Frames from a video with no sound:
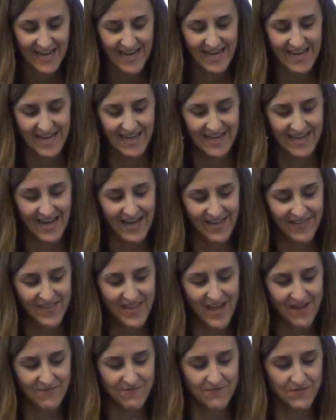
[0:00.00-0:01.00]
And on
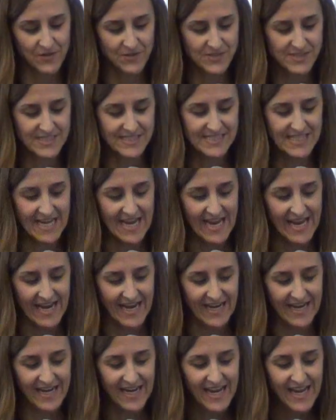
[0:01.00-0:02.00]
that first
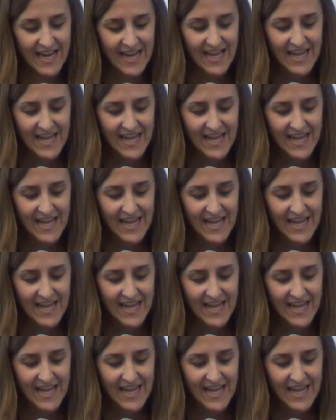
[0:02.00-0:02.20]
day,